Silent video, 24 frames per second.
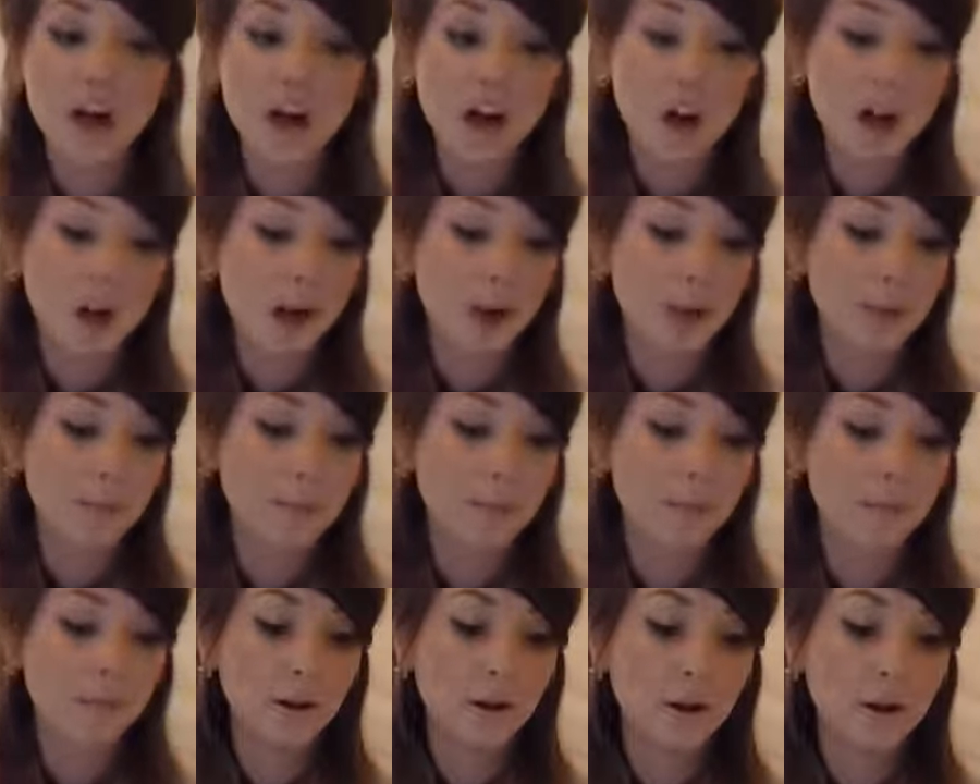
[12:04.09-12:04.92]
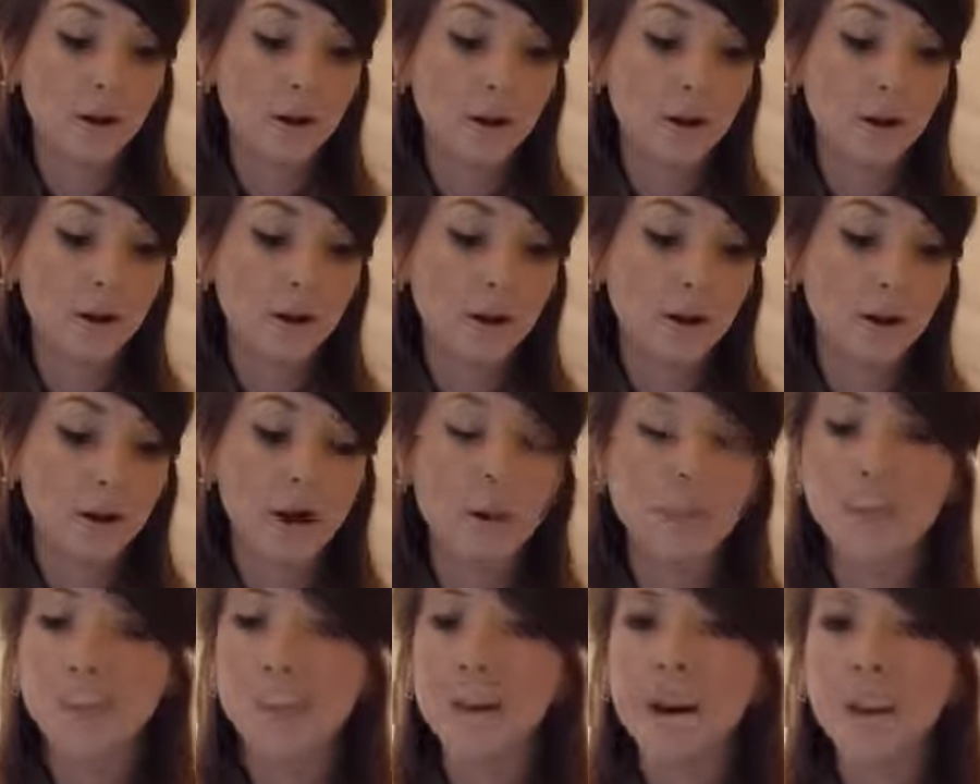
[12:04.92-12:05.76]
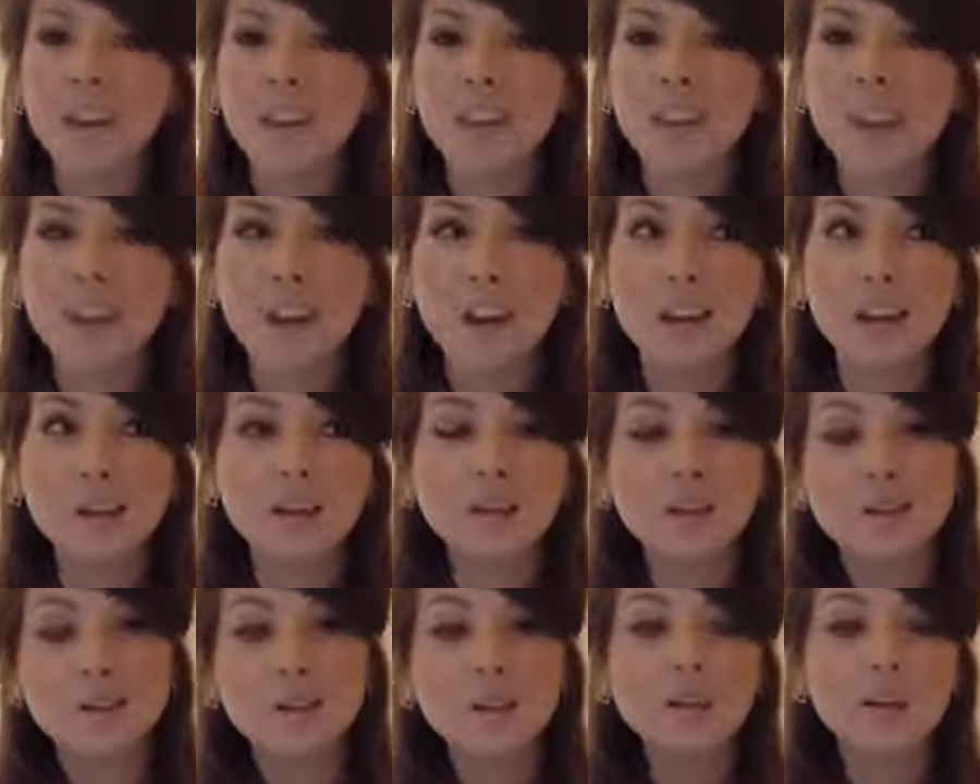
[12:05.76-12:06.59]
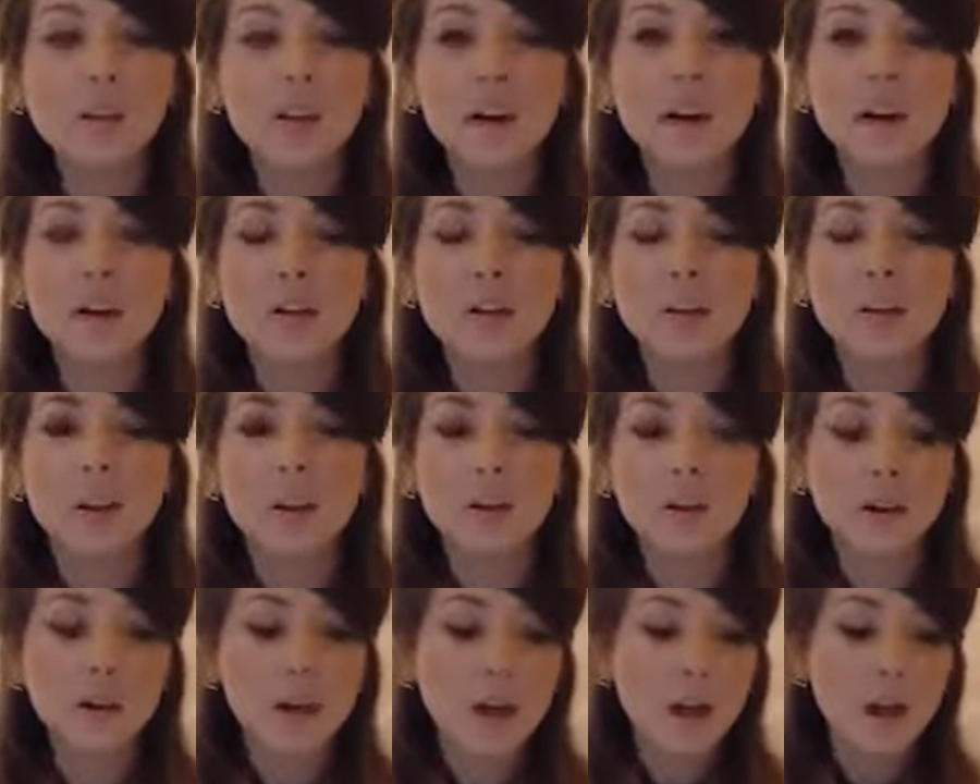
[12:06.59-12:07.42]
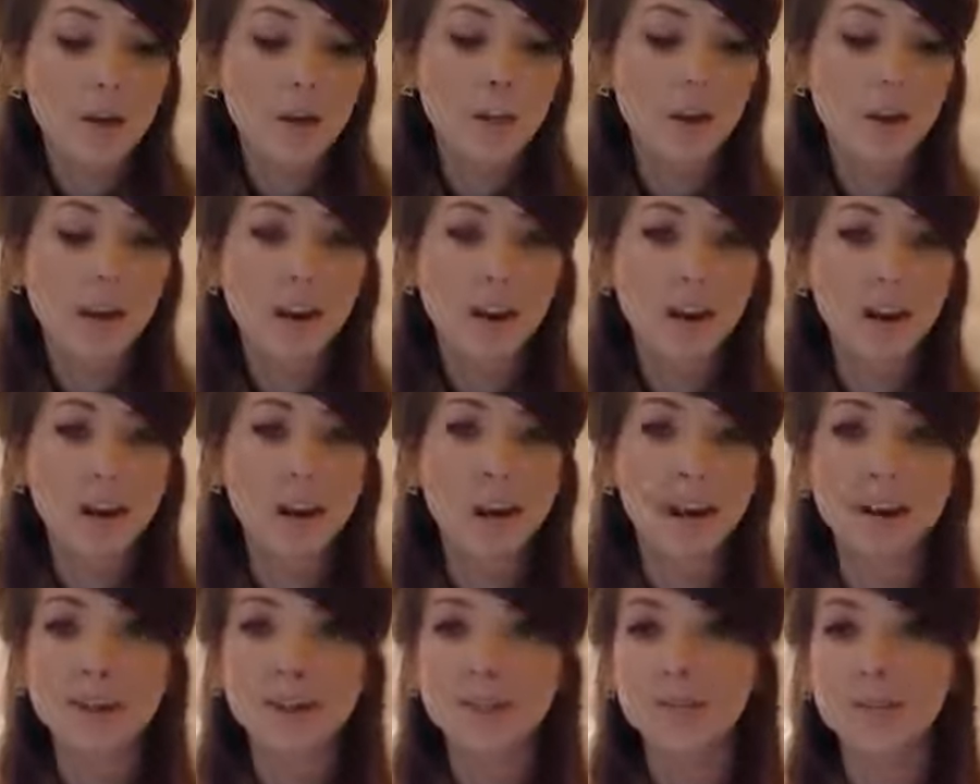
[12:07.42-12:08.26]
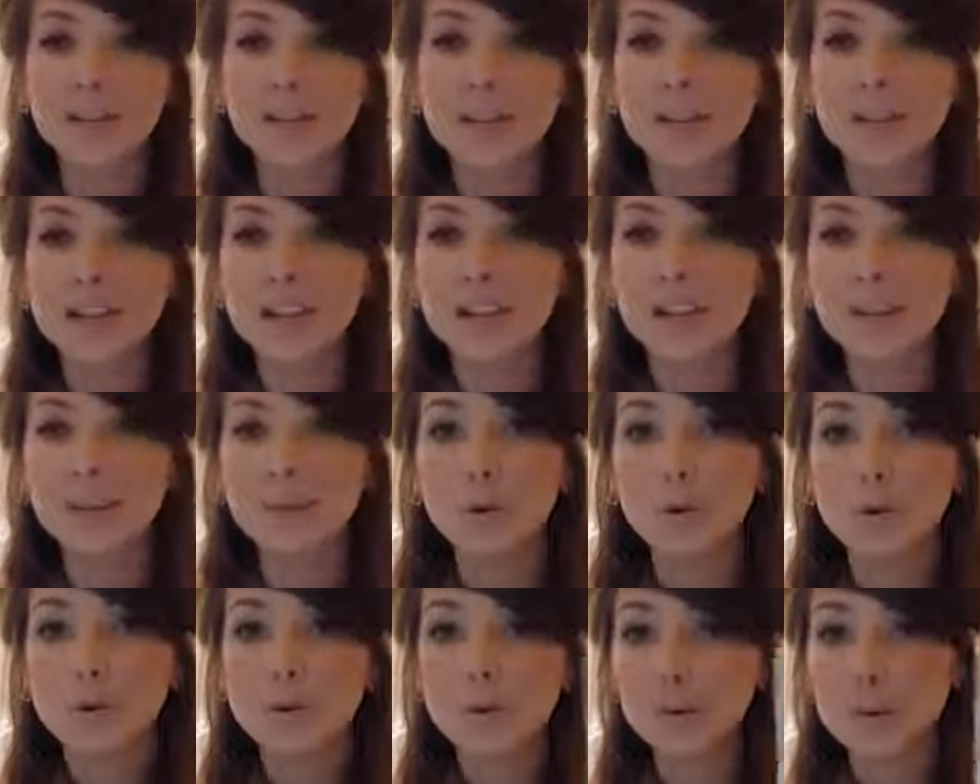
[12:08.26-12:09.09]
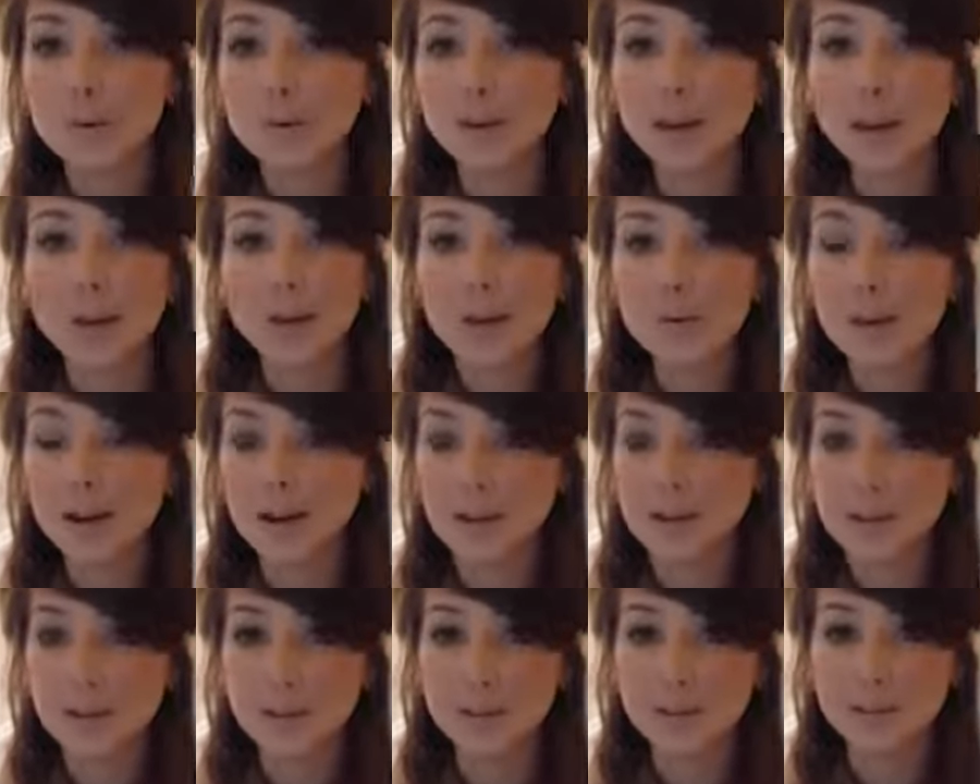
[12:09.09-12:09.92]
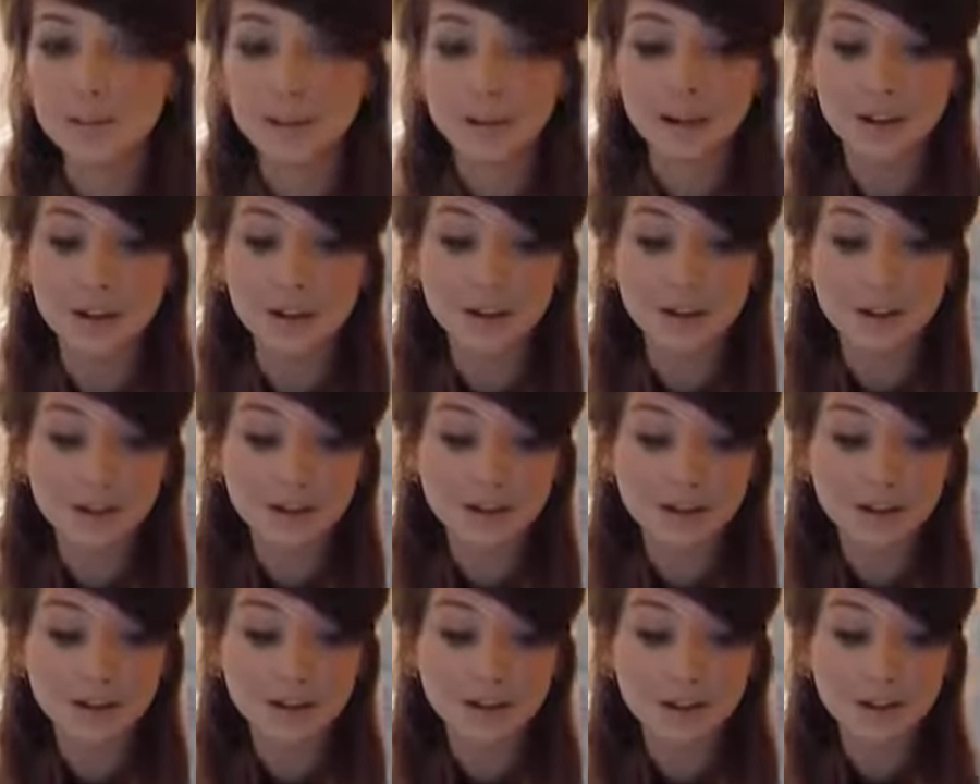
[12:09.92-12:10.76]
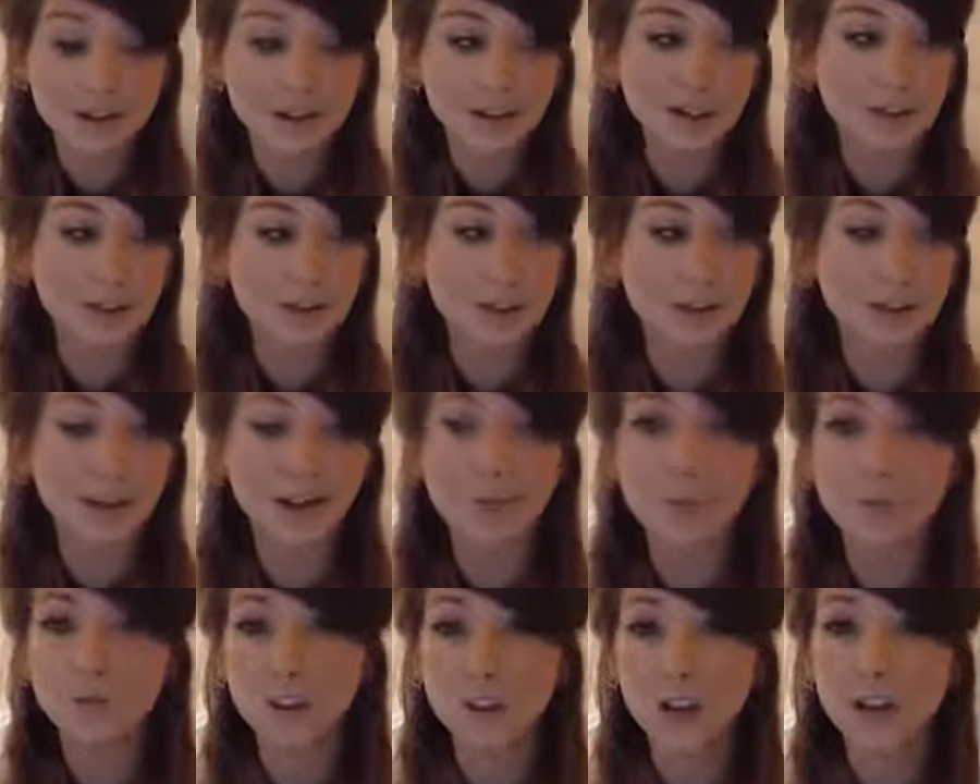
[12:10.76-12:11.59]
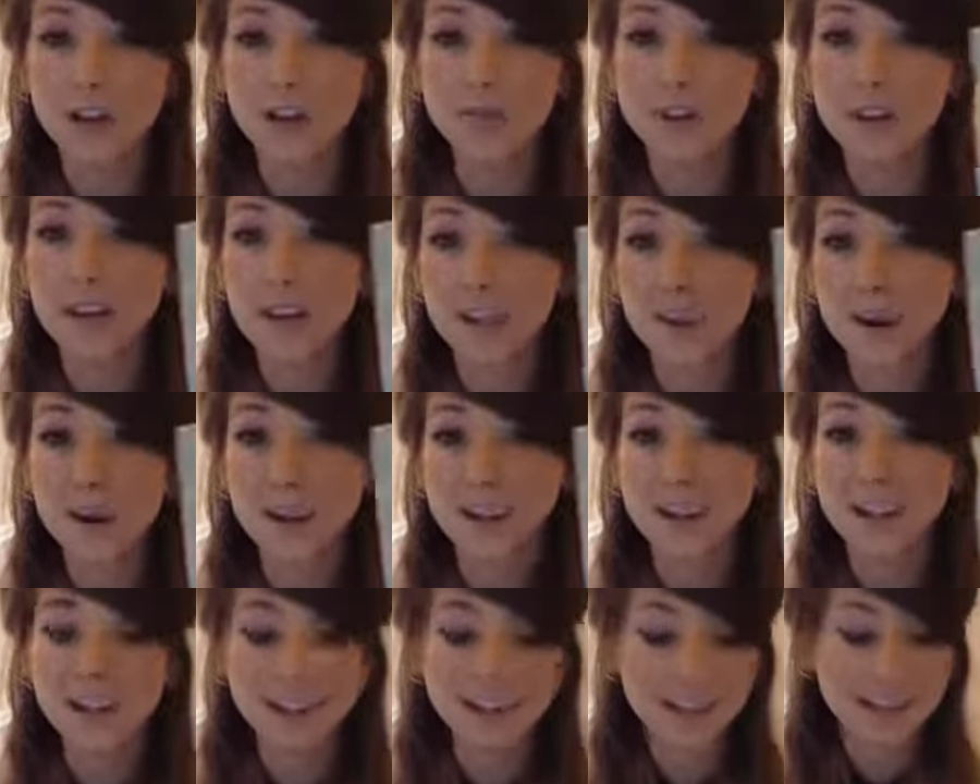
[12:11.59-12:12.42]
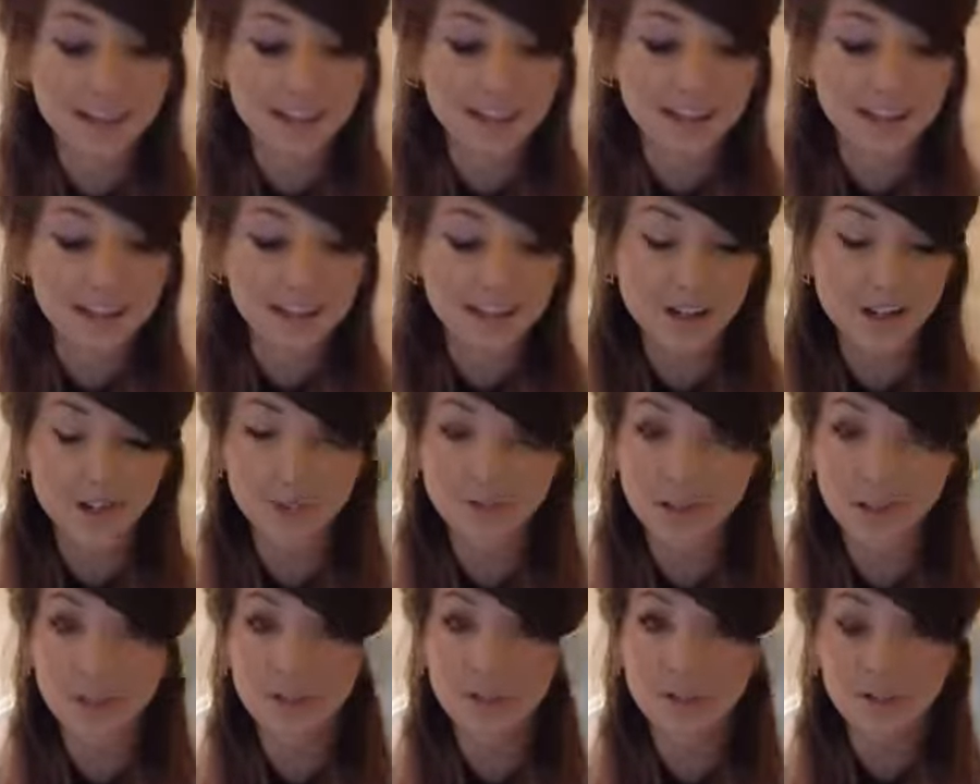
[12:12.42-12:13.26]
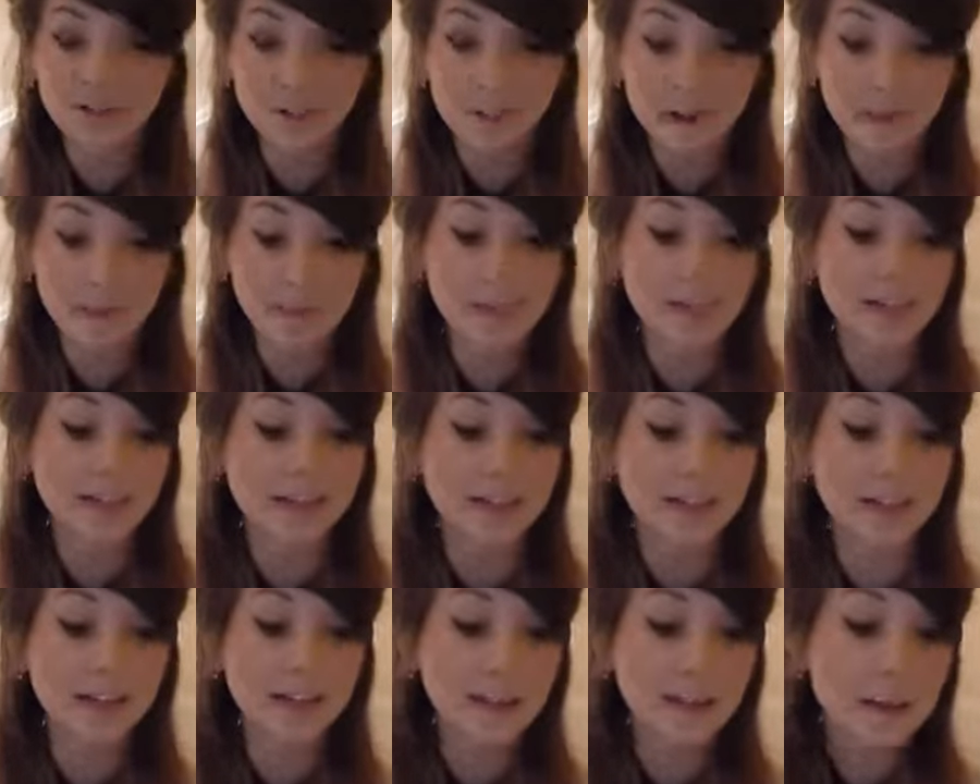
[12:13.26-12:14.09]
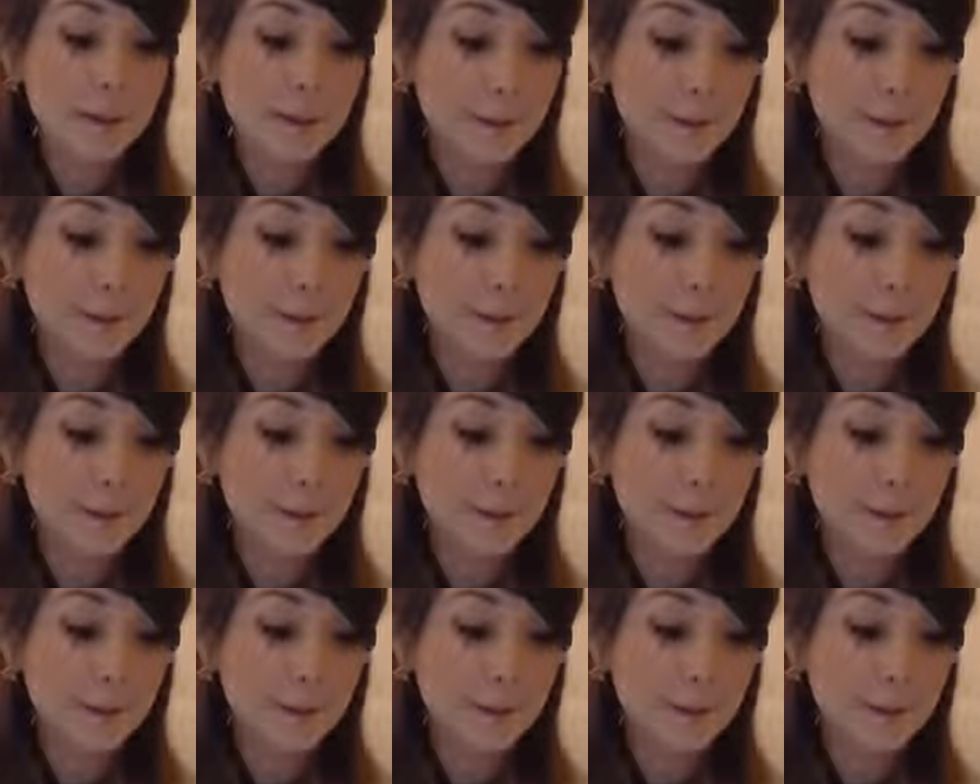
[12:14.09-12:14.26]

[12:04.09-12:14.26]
I might think, oh, I'll try another one, but let's face it, I'm always going to be coming back to this because it really works, and I really recommend it.